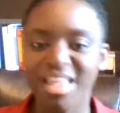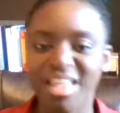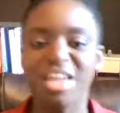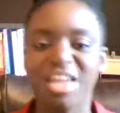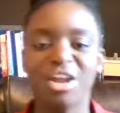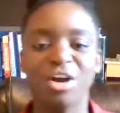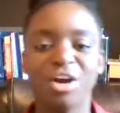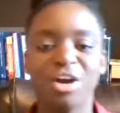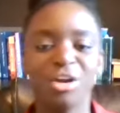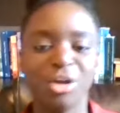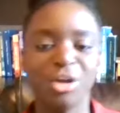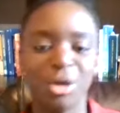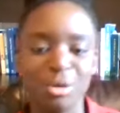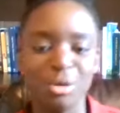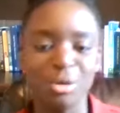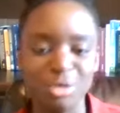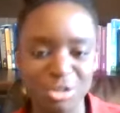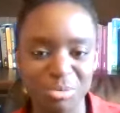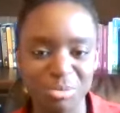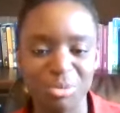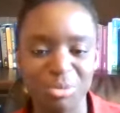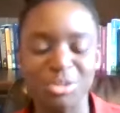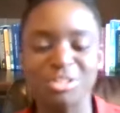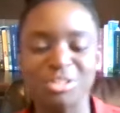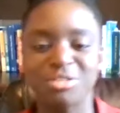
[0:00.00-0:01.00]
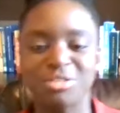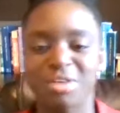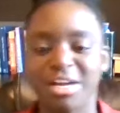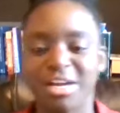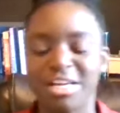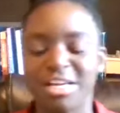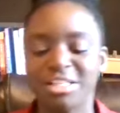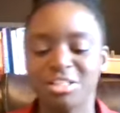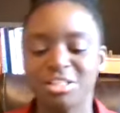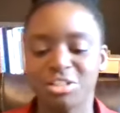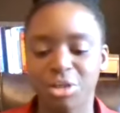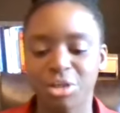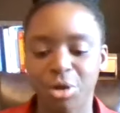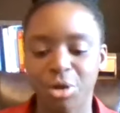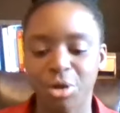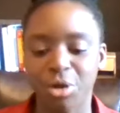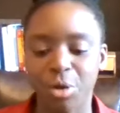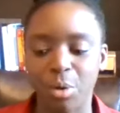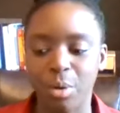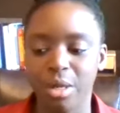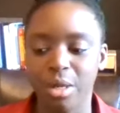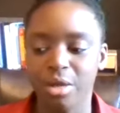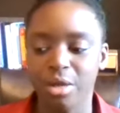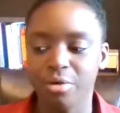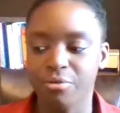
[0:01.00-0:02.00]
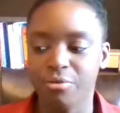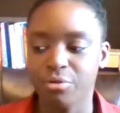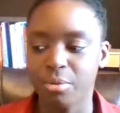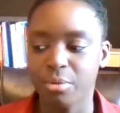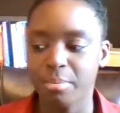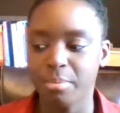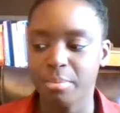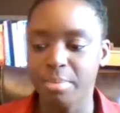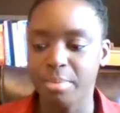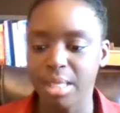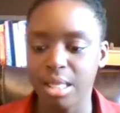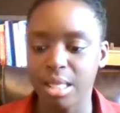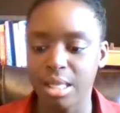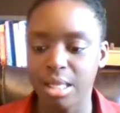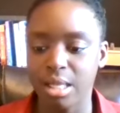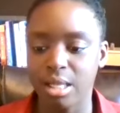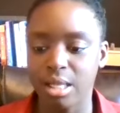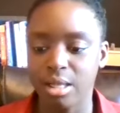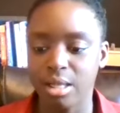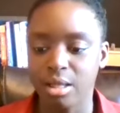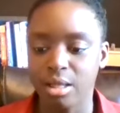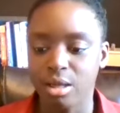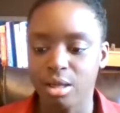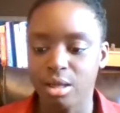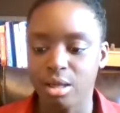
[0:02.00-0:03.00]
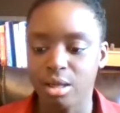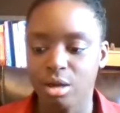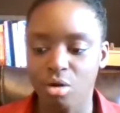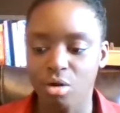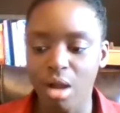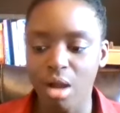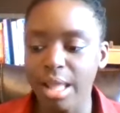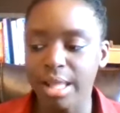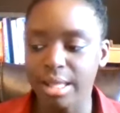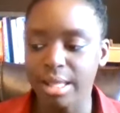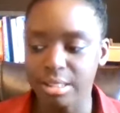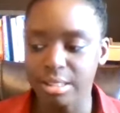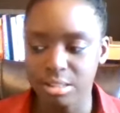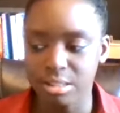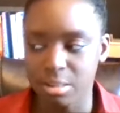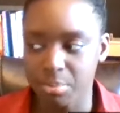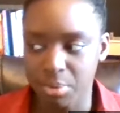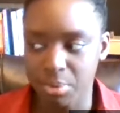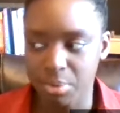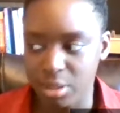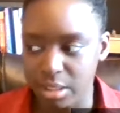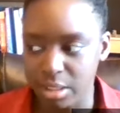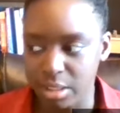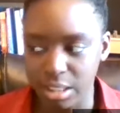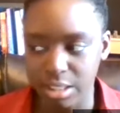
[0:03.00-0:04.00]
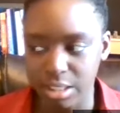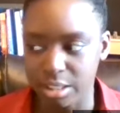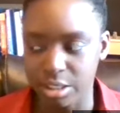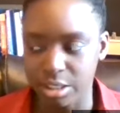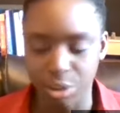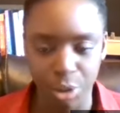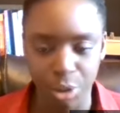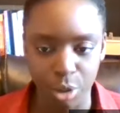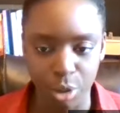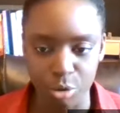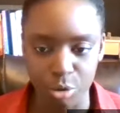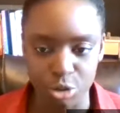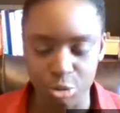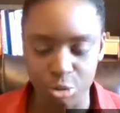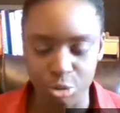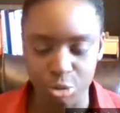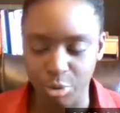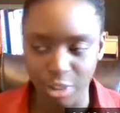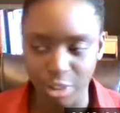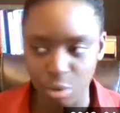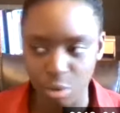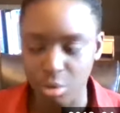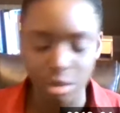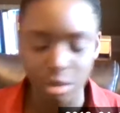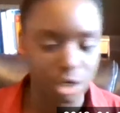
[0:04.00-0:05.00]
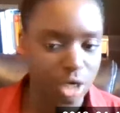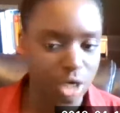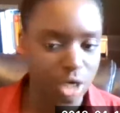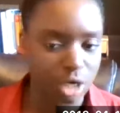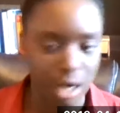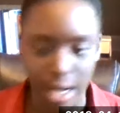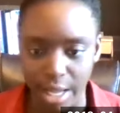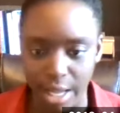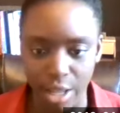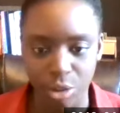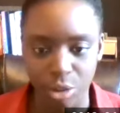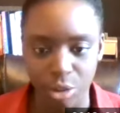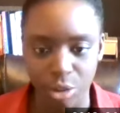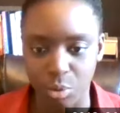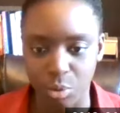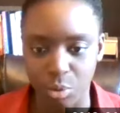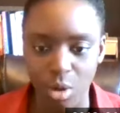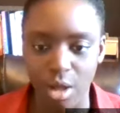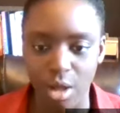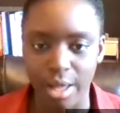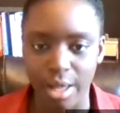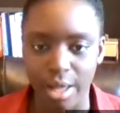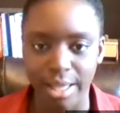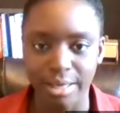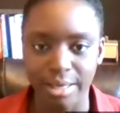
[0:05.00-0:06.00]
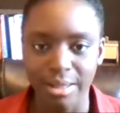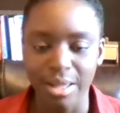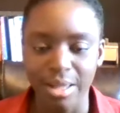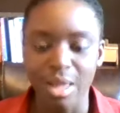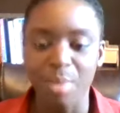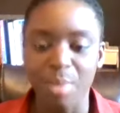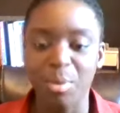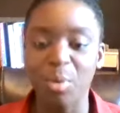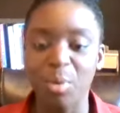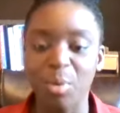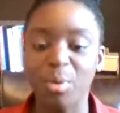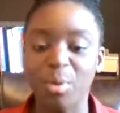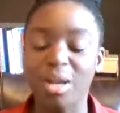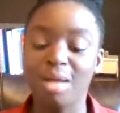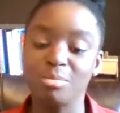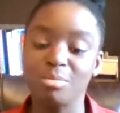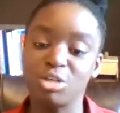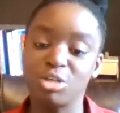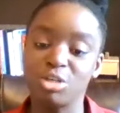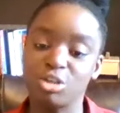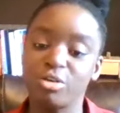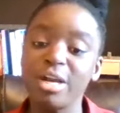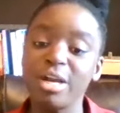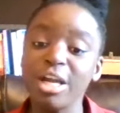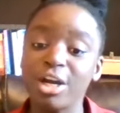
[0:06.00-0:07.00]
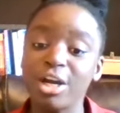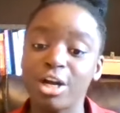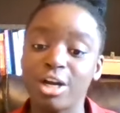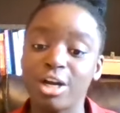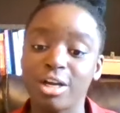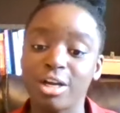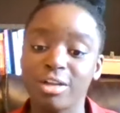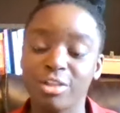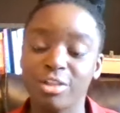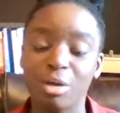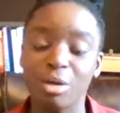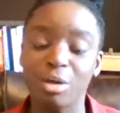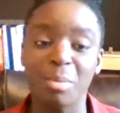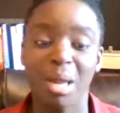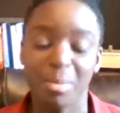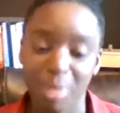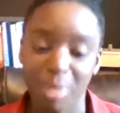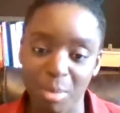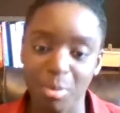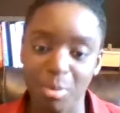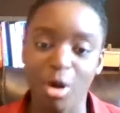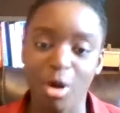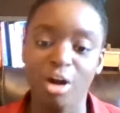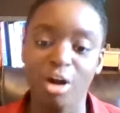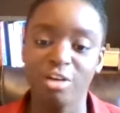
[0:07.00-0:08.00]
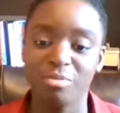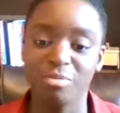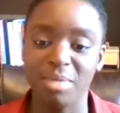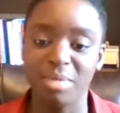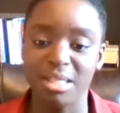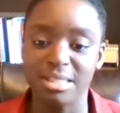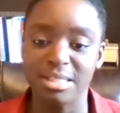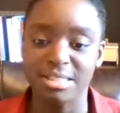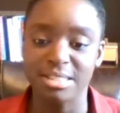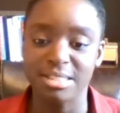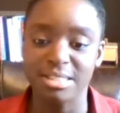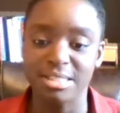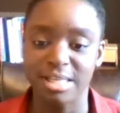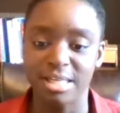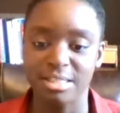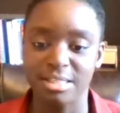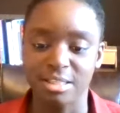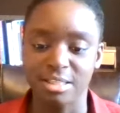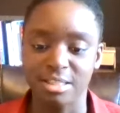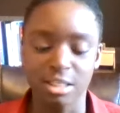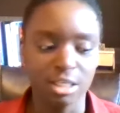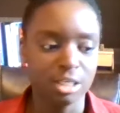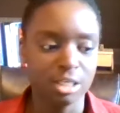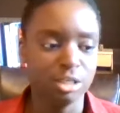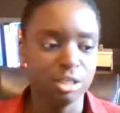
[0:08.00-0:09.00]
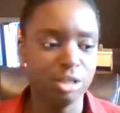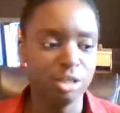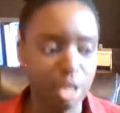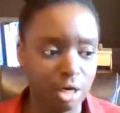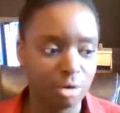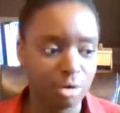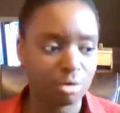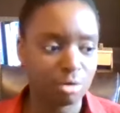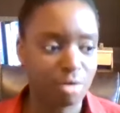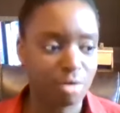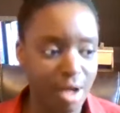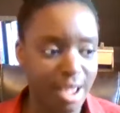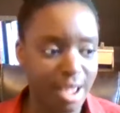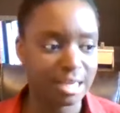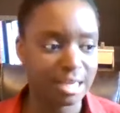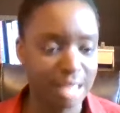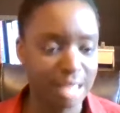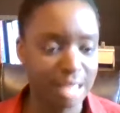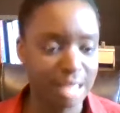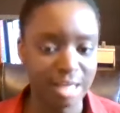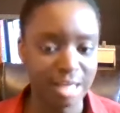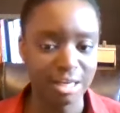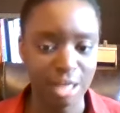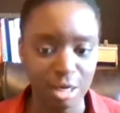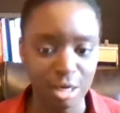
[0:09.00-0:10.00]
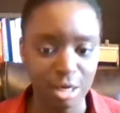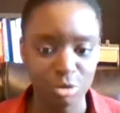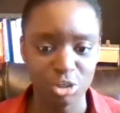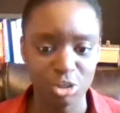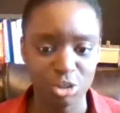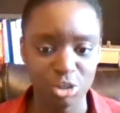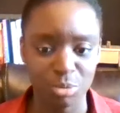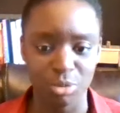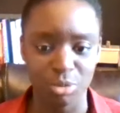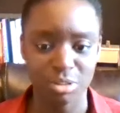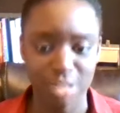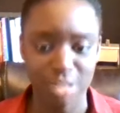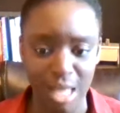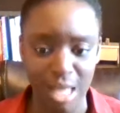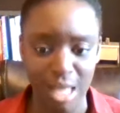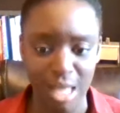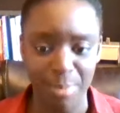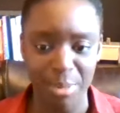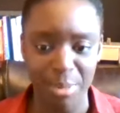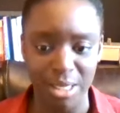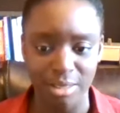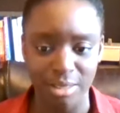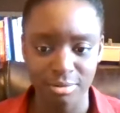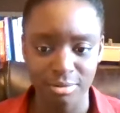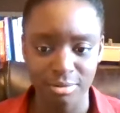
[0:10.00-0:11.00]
And our negotiables, right? So for me, crying is completely a negotiable. Like, you can cry all you want, but when I'm triggered, there might be a part of me that says, no, crying, non-negotiable, stop it.